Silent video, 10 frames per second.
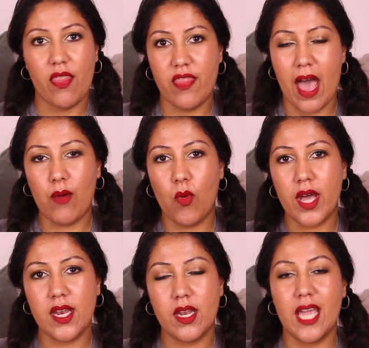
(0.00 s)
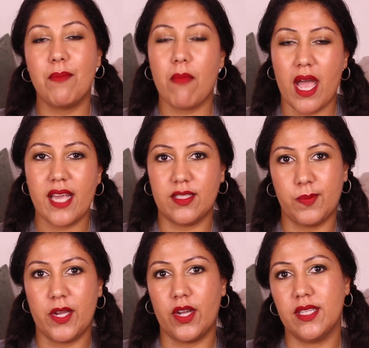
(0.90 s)
That one, in my
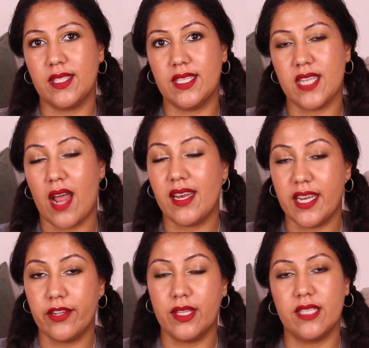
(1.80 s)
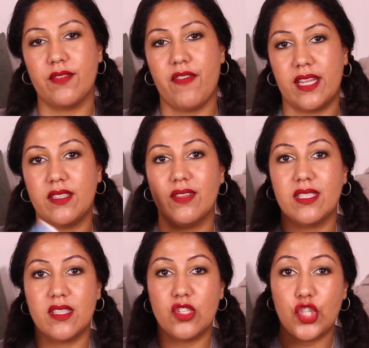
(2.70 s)
experience, is not nearly as effective
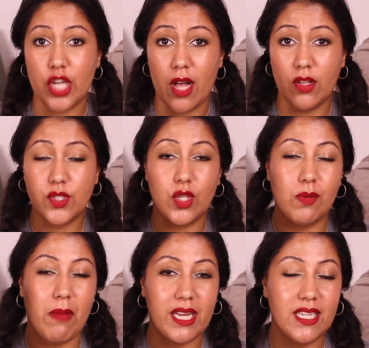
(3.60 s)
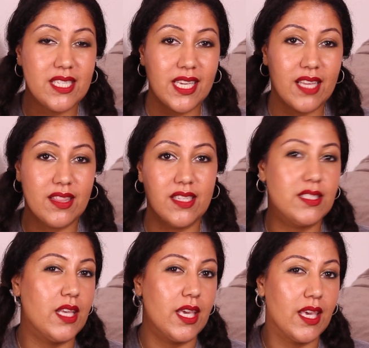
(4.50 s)
as the gel. So you might need to get
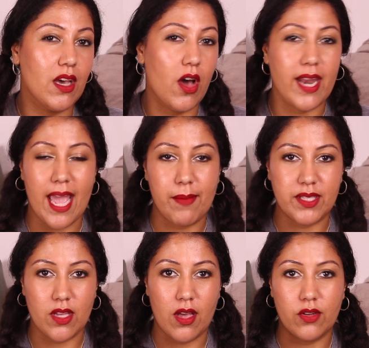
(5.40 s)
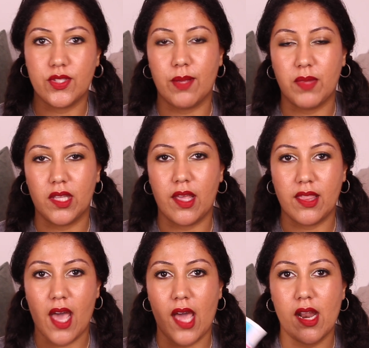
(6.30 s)
this like on Amazon or something
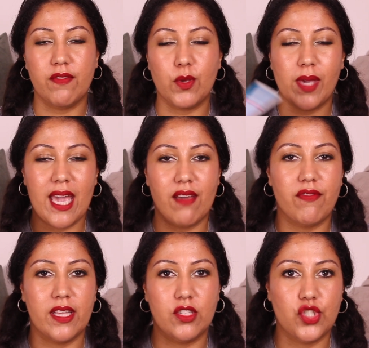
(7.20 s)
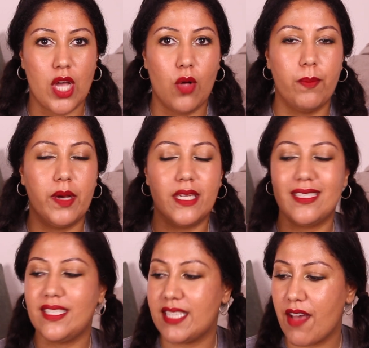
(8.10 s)
like that if you can't find the gel. But
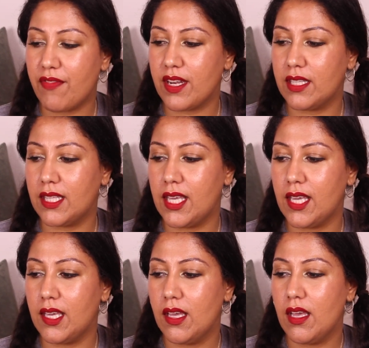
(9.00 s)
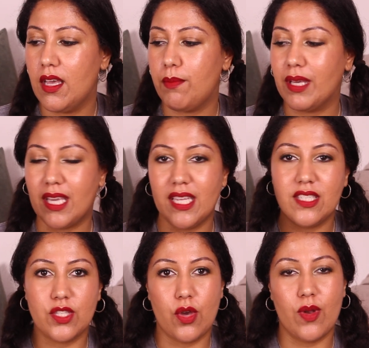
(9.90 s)
definitely
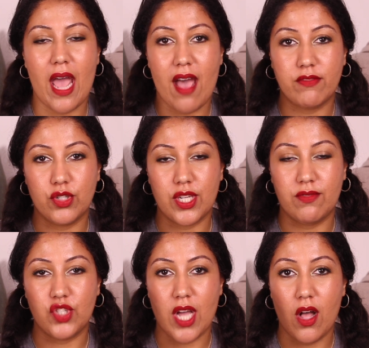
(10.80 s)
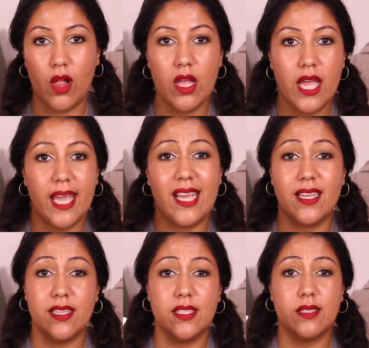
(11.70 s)
Bikini Zone Aftershave Gel
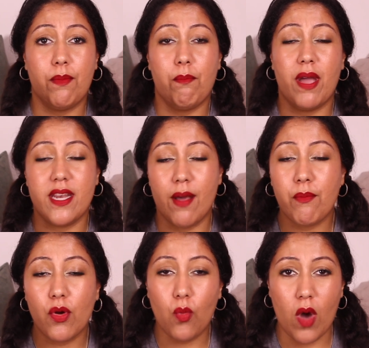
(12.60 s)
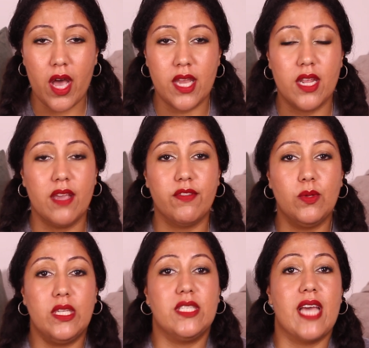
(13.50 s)
is my #1 if
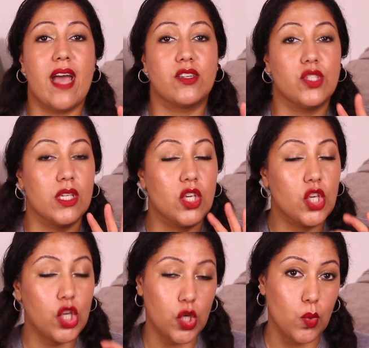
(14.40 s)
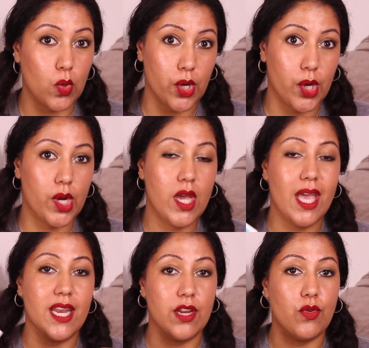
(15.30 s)
you need to actually cure
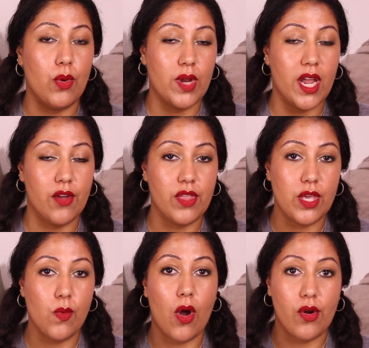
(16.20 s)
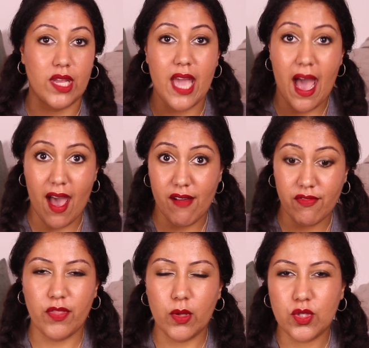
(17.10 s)
an ingrown hair that you already have.
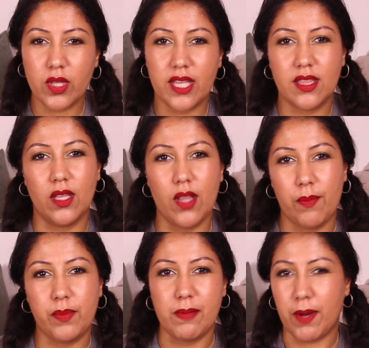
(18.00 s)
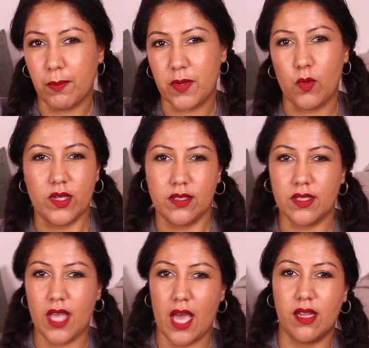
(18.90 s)
And those are like the lumpy, bumpy ones
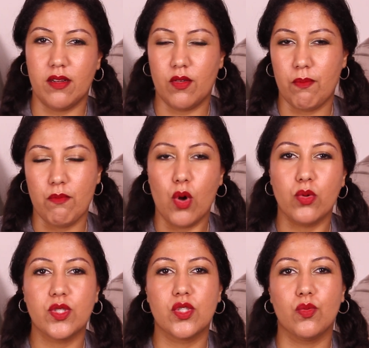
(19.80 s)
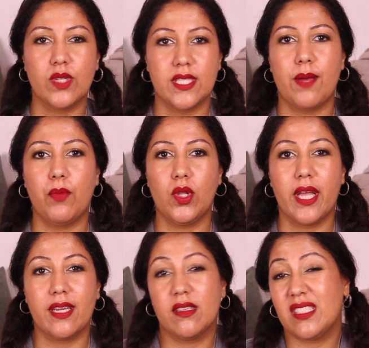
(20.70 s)
that most resemble
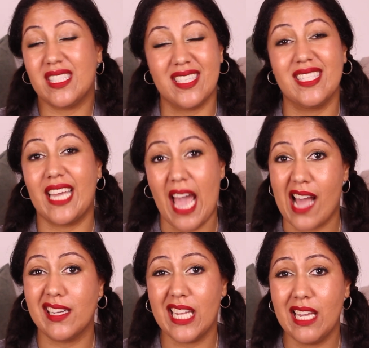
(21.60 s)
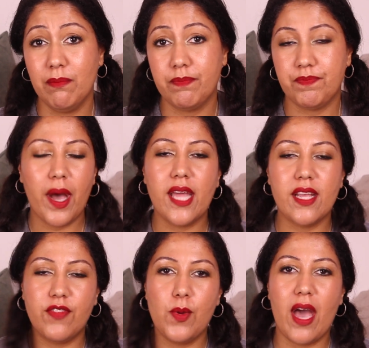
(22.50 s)
like cystic acne. But
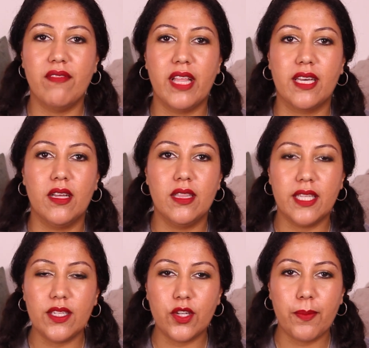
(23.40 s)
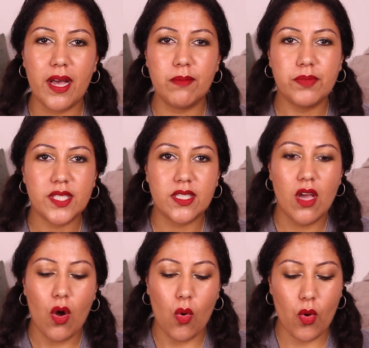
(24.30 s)
if you have like littler bumps,
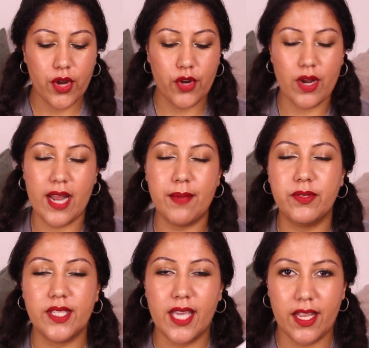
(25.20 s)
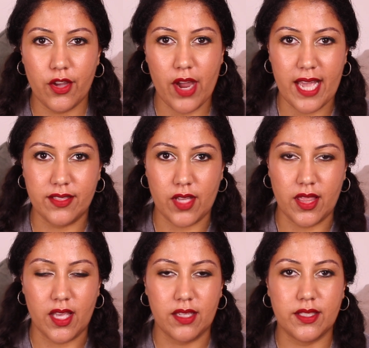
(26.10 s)
or you're not able to get your hands
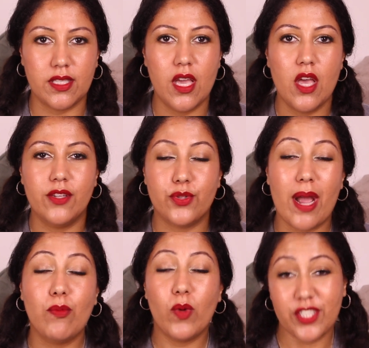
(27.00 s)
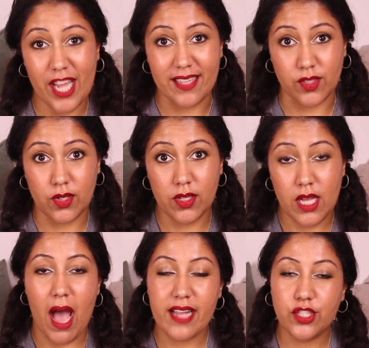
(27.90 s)
on this, try witch hazel.
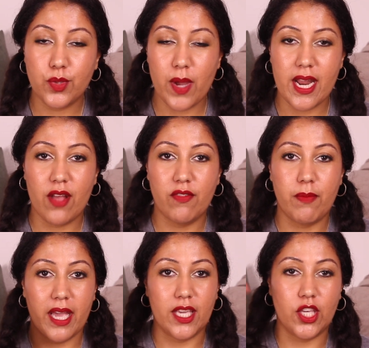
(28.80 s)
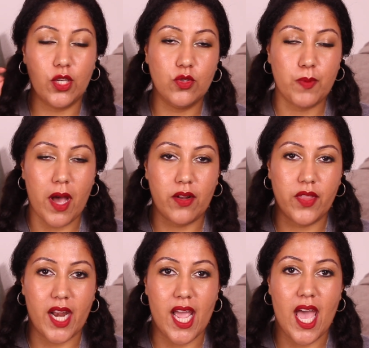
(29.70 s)
I just ran out of my huge bottle
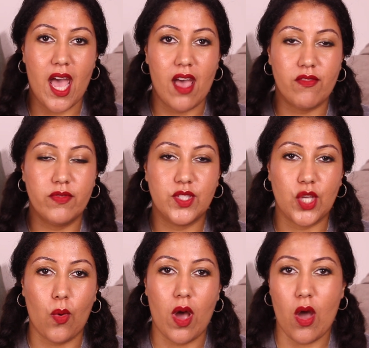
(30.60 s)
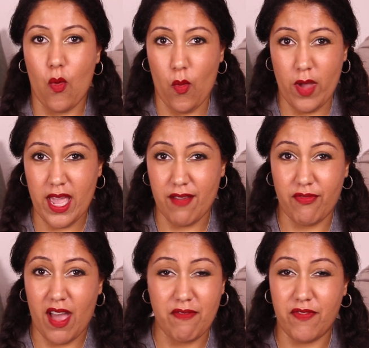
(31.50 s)
that I have, so
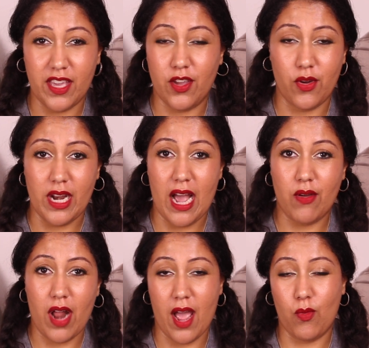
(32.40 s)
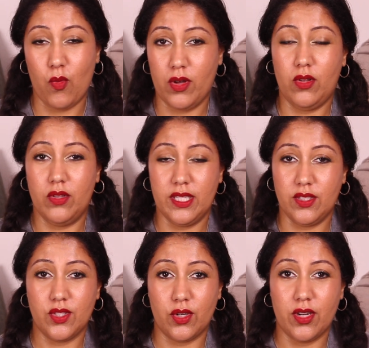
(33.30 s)
if I figure it out, I will
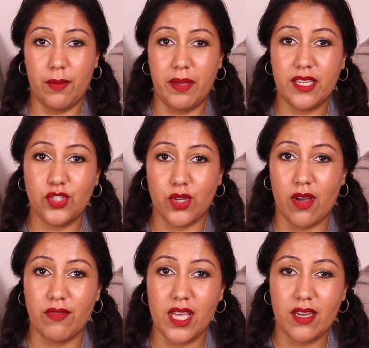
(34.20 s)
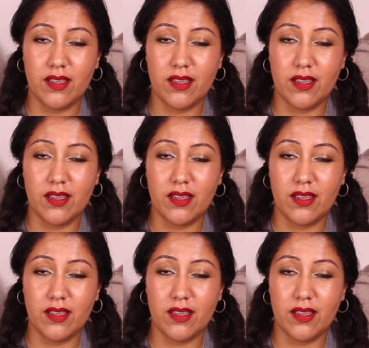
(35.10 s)
insert a picture of it